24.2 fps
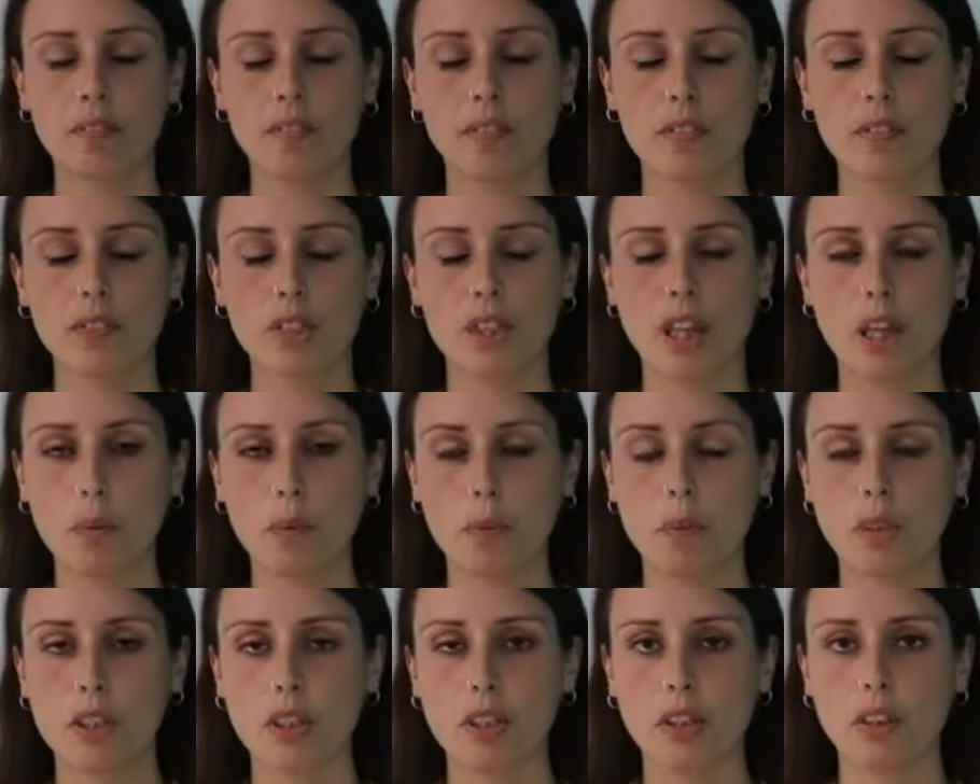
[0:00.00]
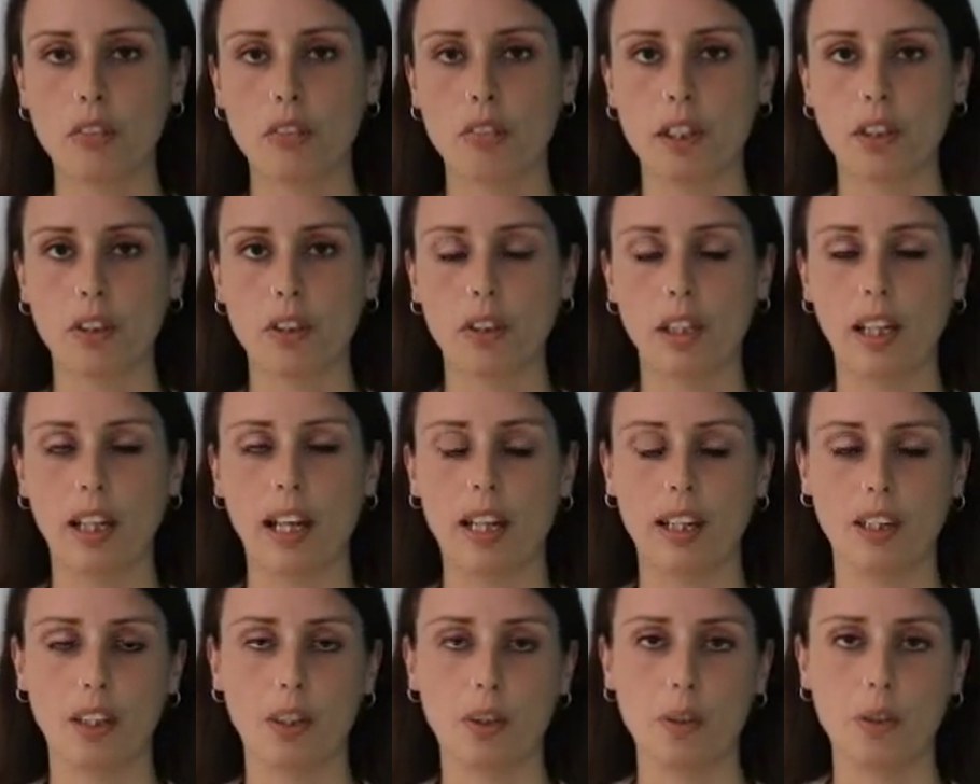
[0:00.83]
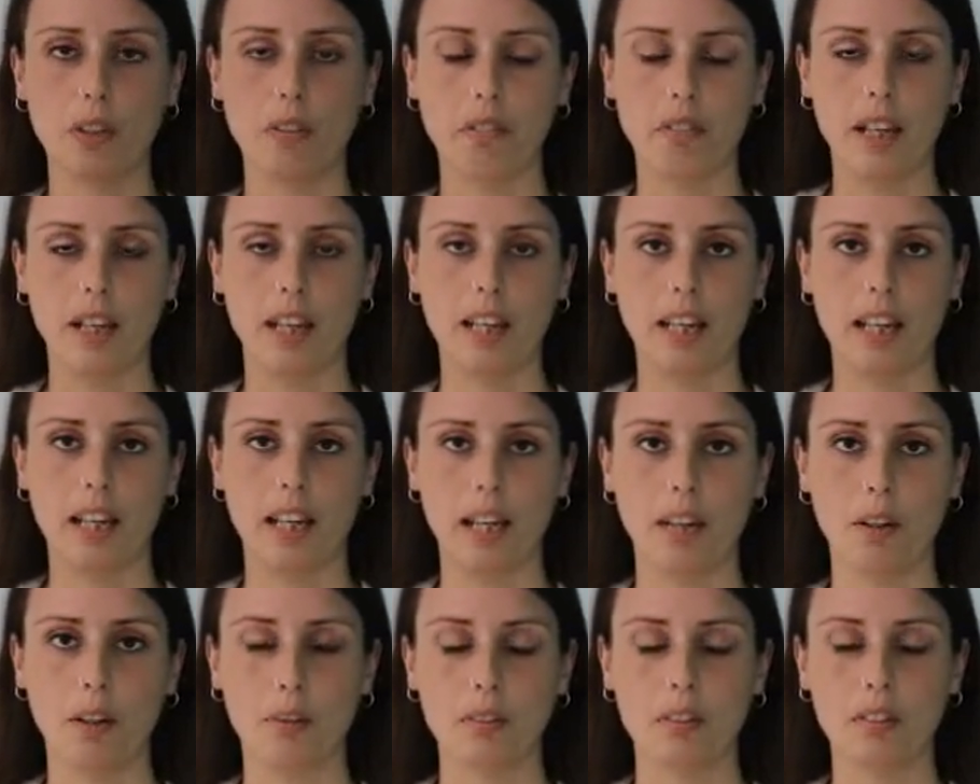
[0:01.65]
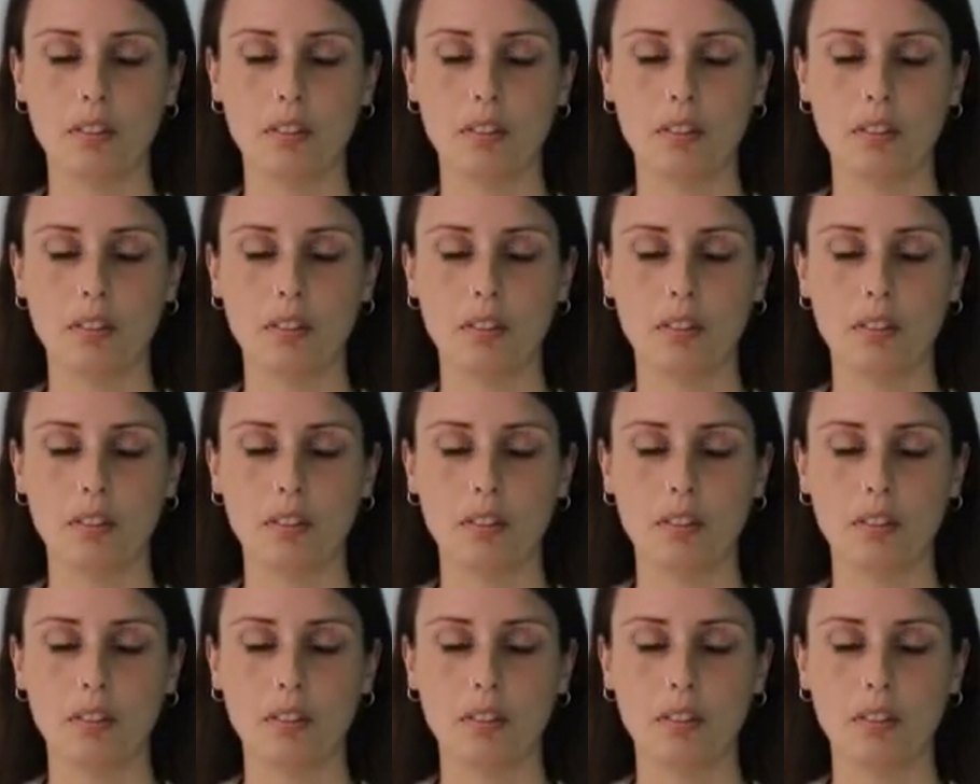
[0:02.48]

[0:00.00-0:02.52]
So I wonder if I could let go of that now.